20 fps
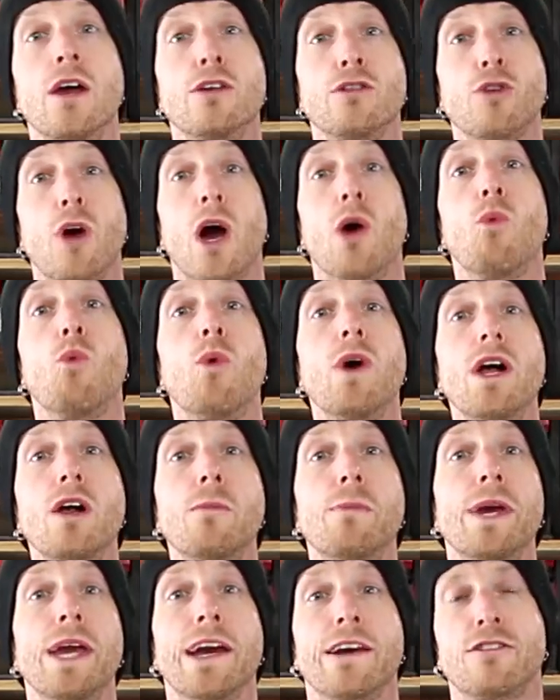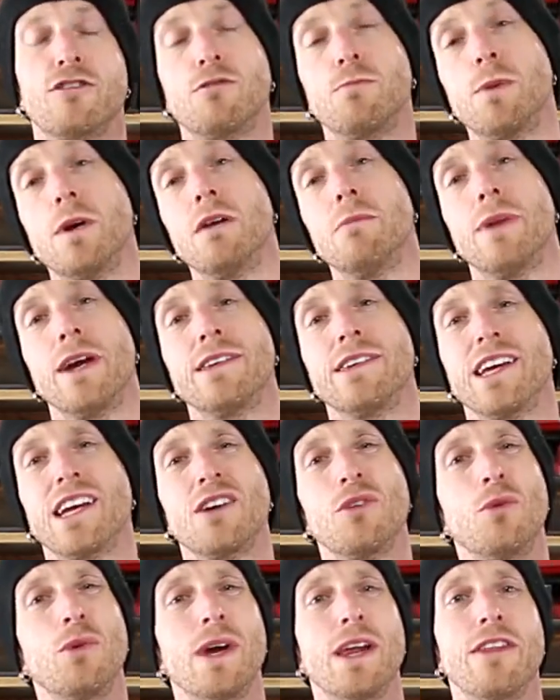So I will be
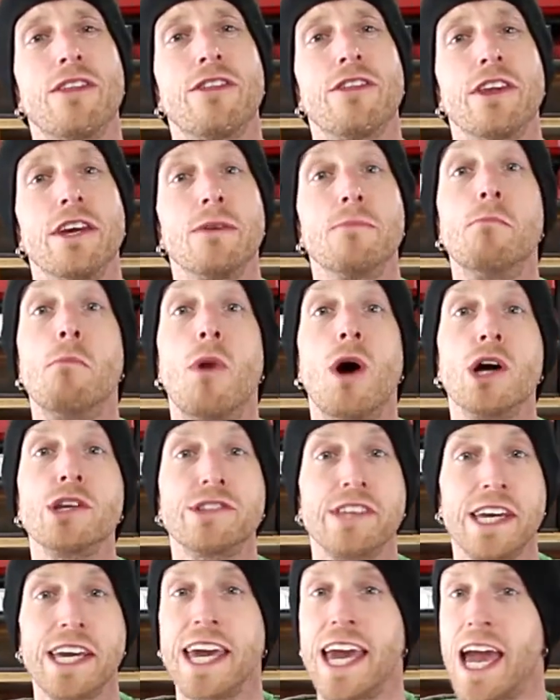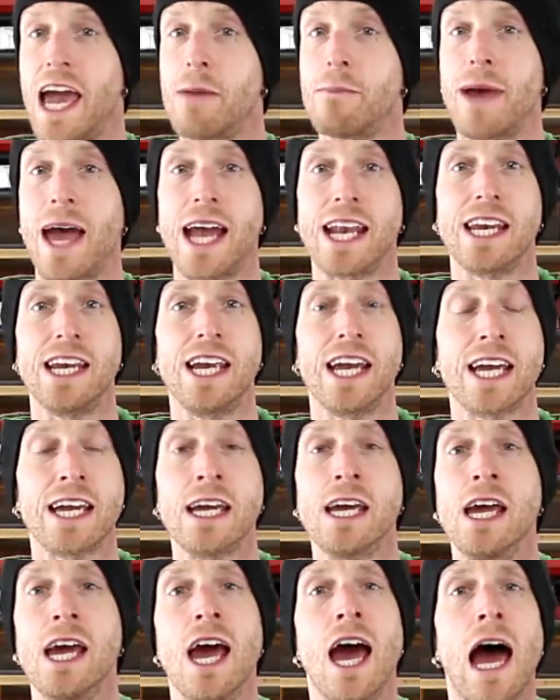experimenting with the multicam
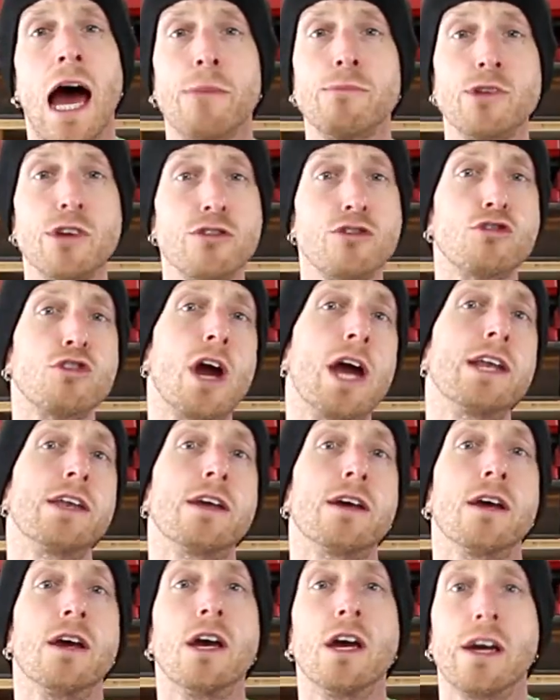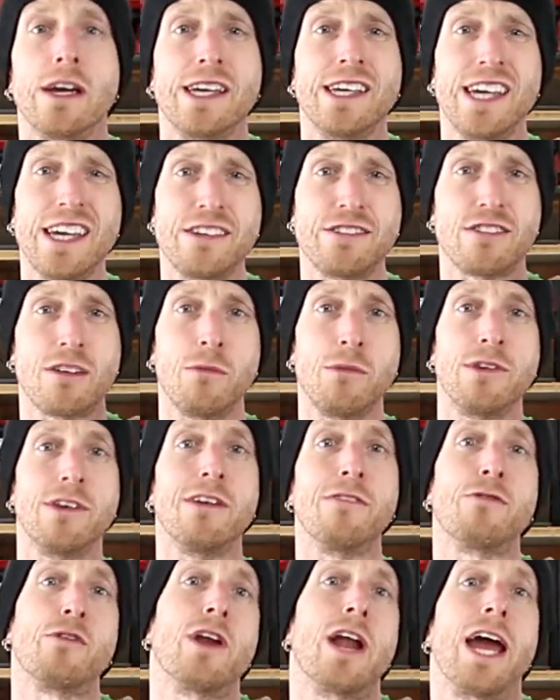editing. I'm just trying to get some
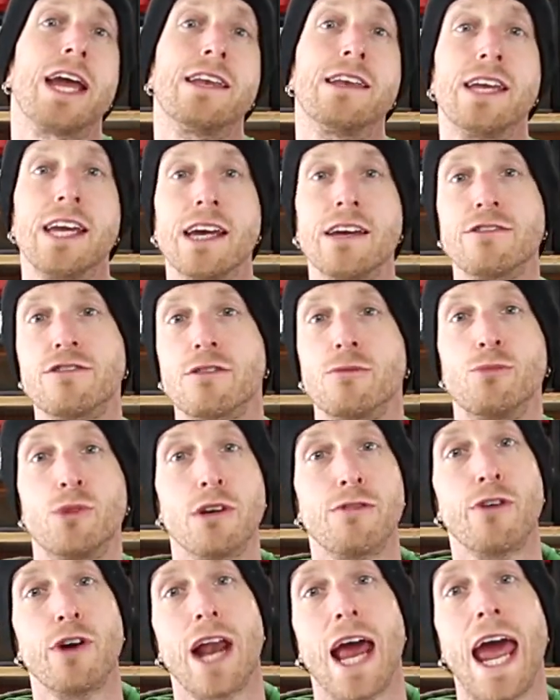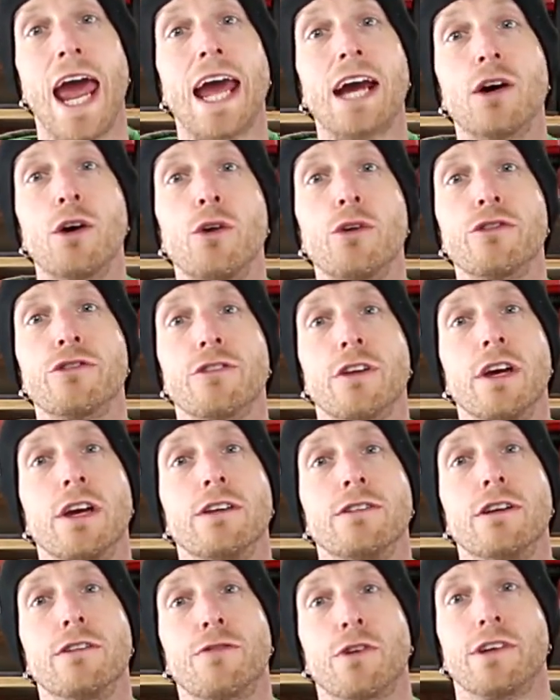different ideas, some different angles,
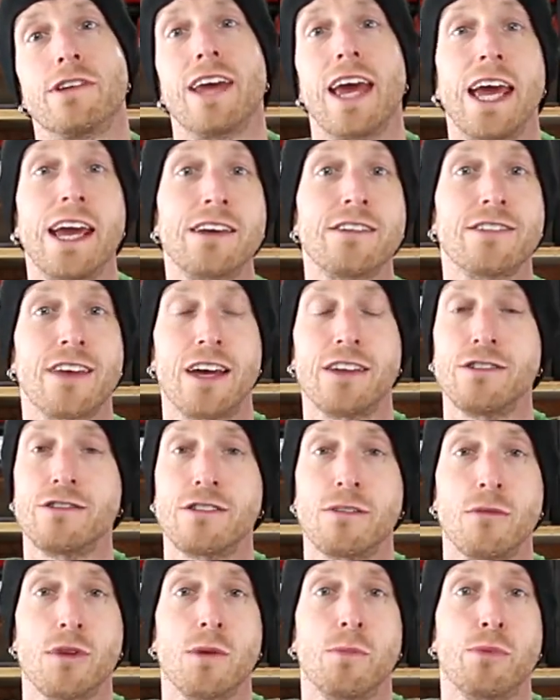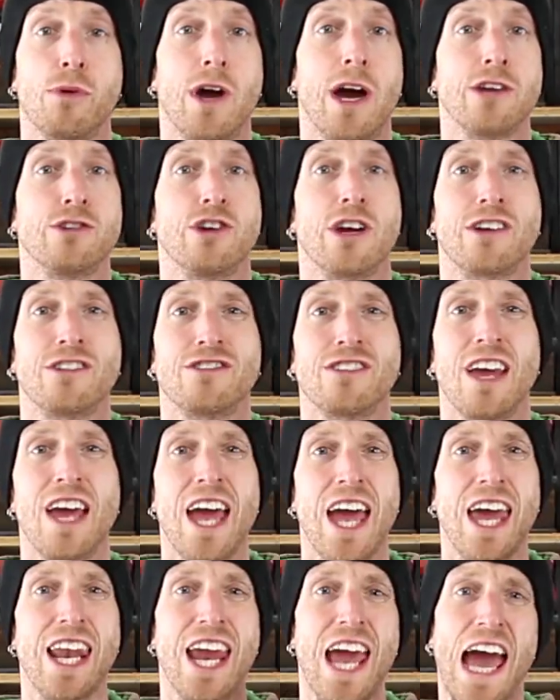different takes on some of the projects,
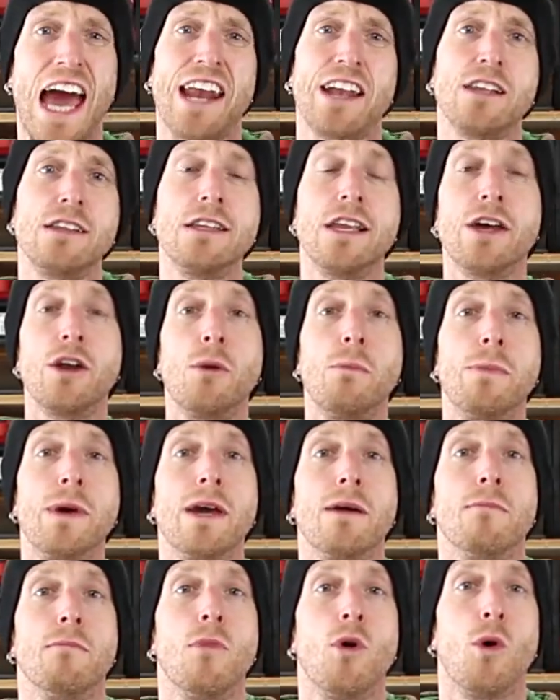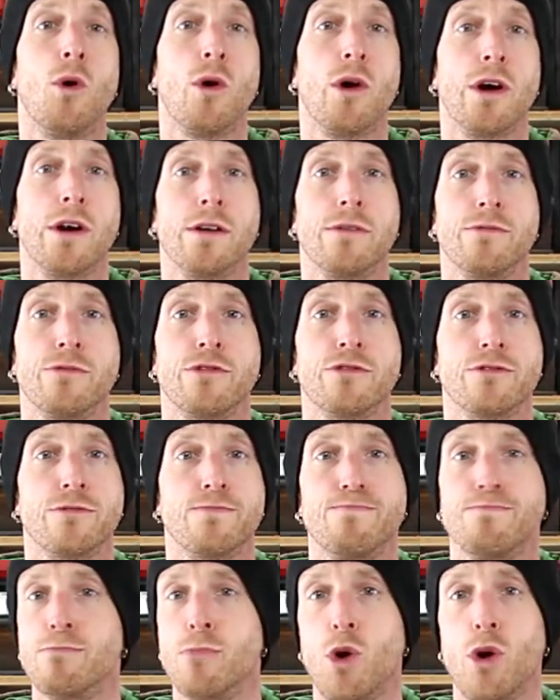and add a little bit more
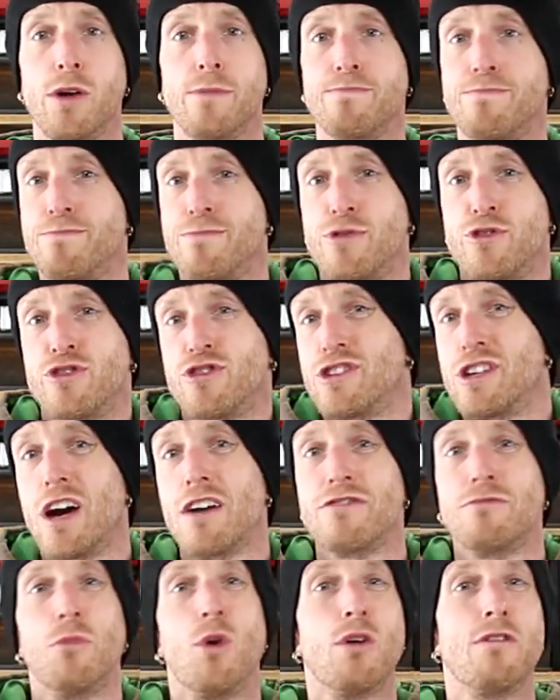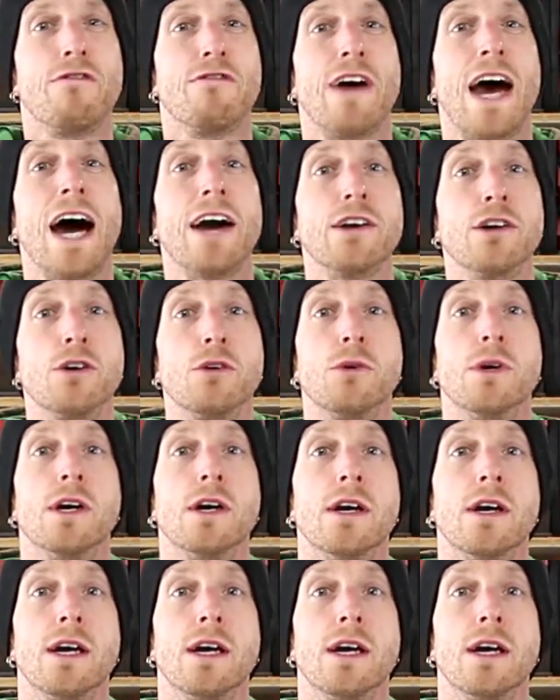stuff, more value